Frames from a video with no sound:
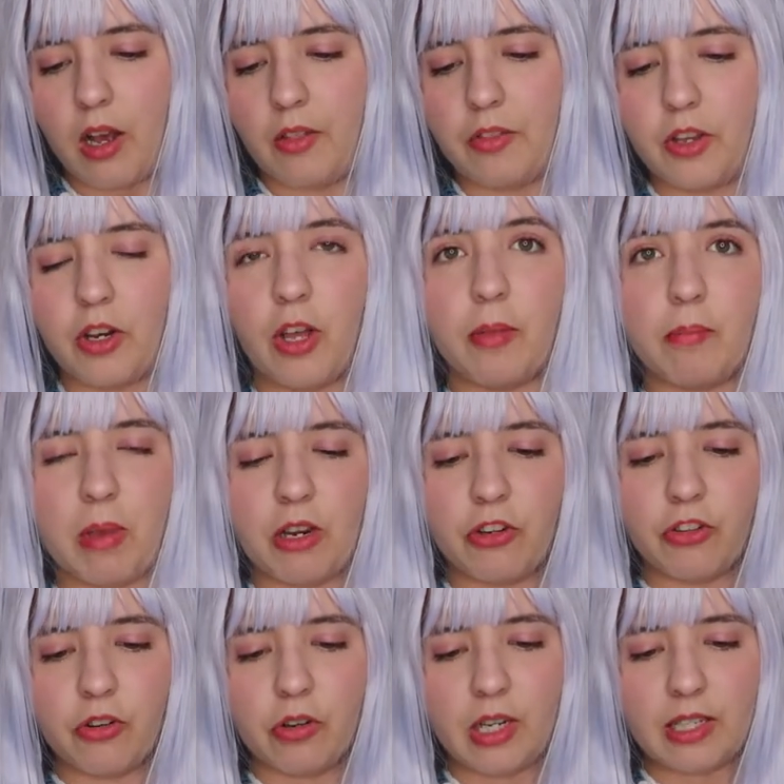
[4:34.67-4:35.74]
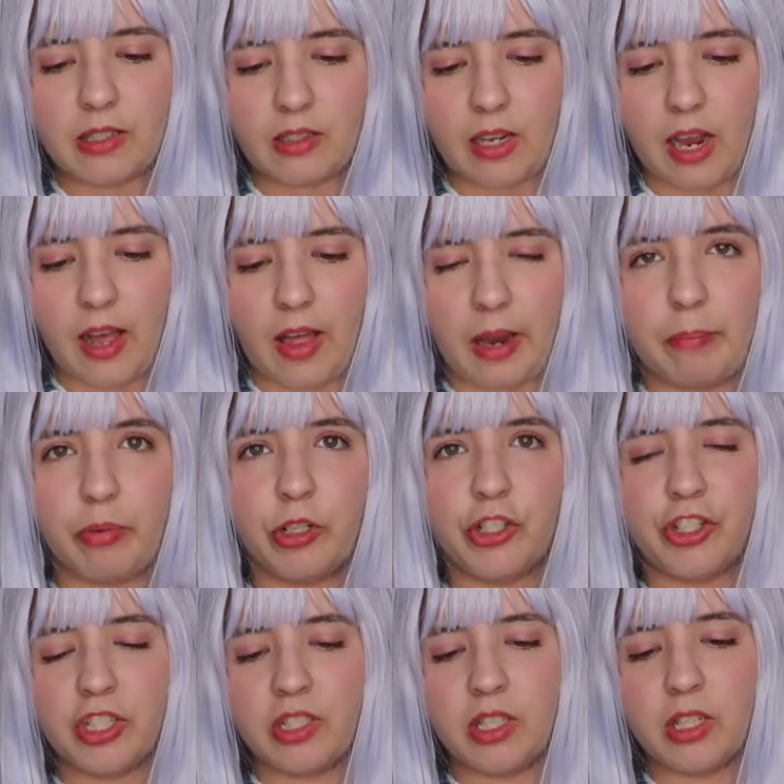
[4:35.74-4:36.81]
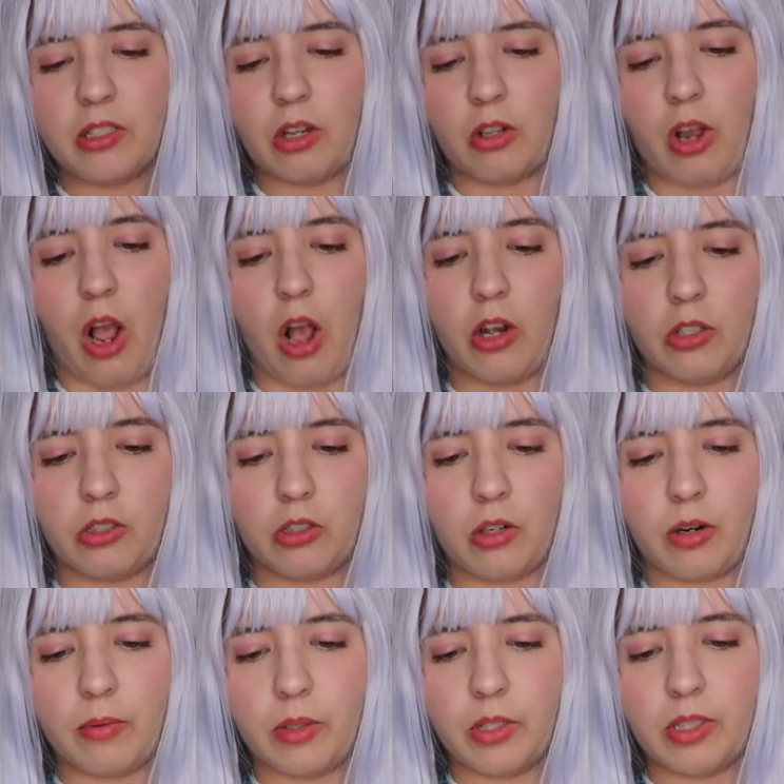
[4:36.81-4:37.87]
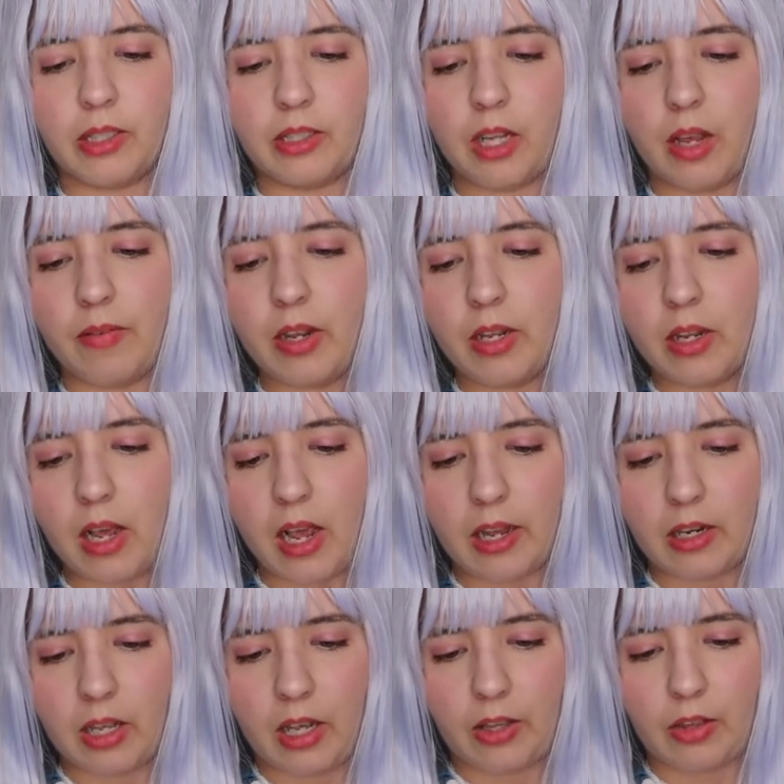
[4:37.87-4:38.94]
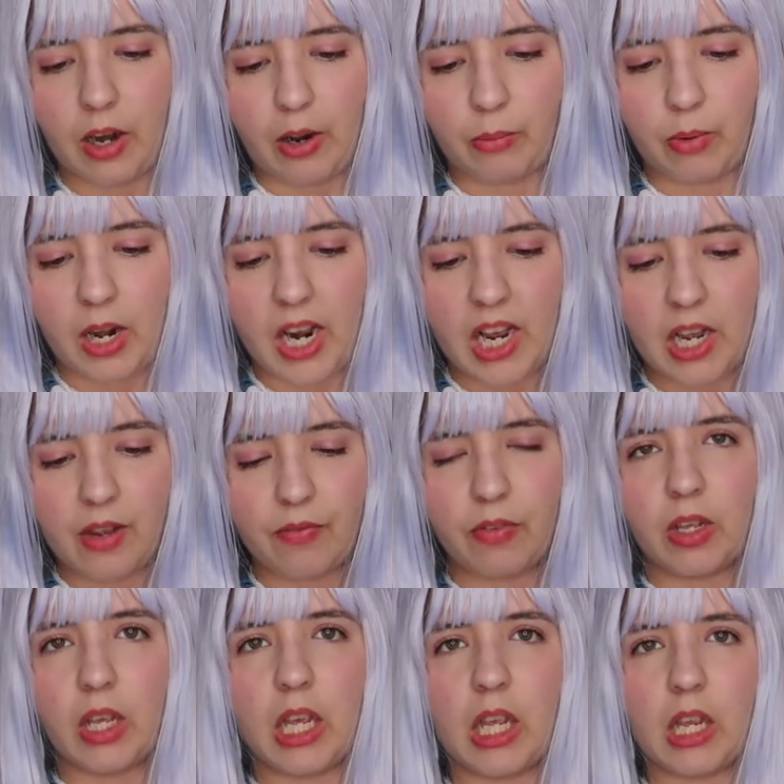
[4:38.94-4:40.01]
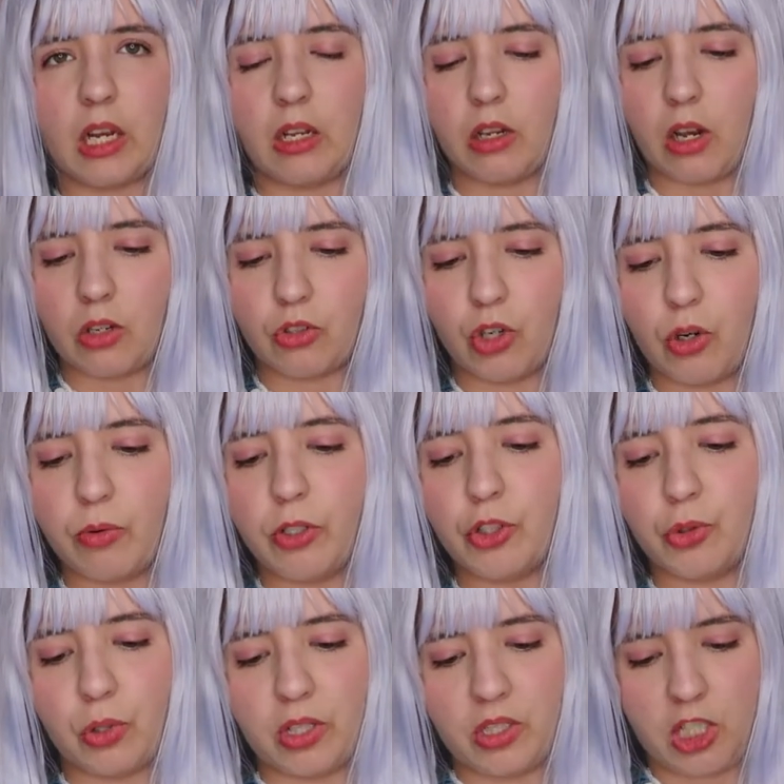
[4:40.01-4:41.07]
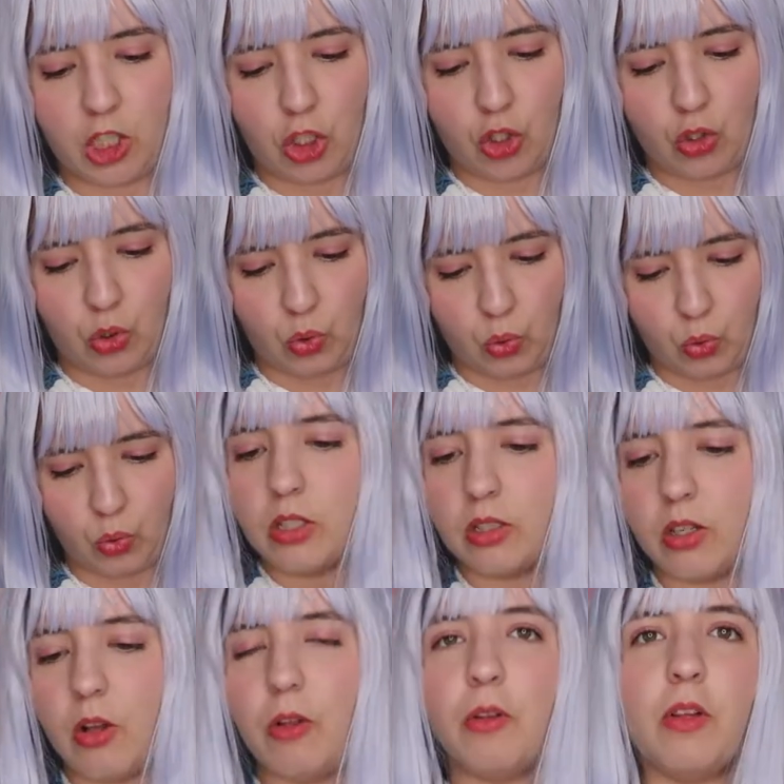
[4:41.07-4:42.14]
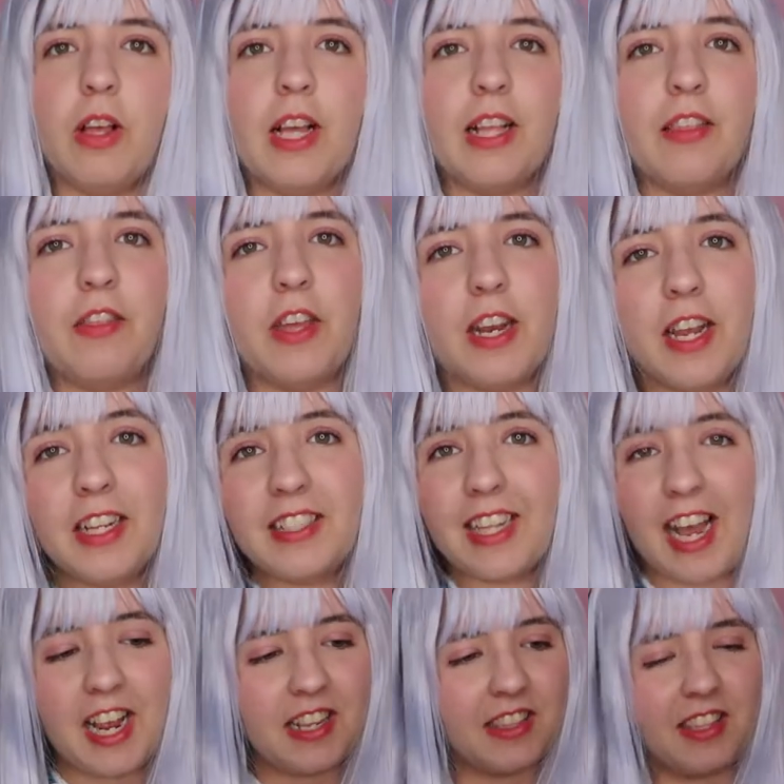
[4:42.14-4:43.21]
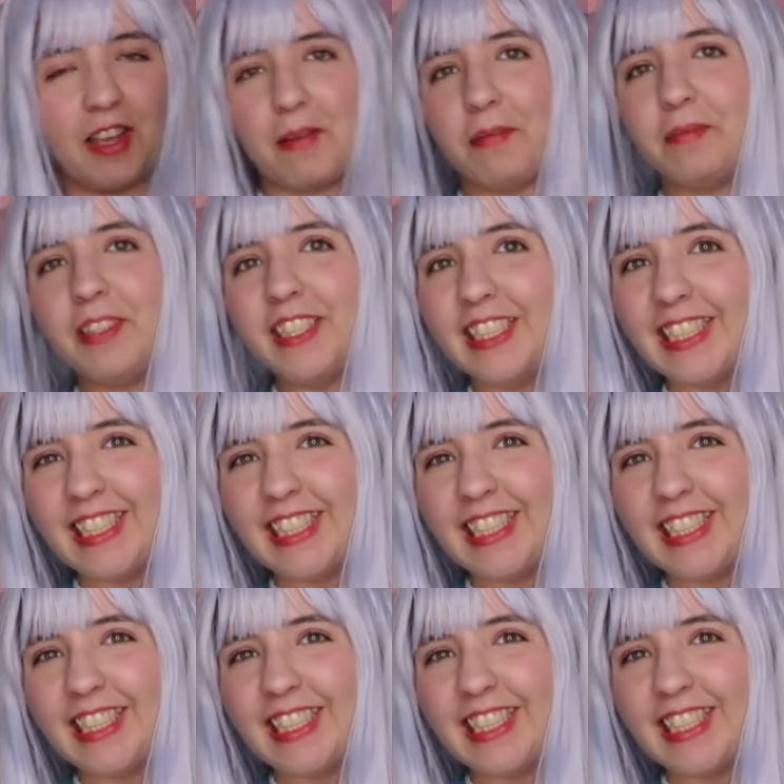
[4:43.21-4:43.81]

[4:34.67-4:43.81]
did not mention is that I purchased this on October 7 and it arrived in October 22. So the next item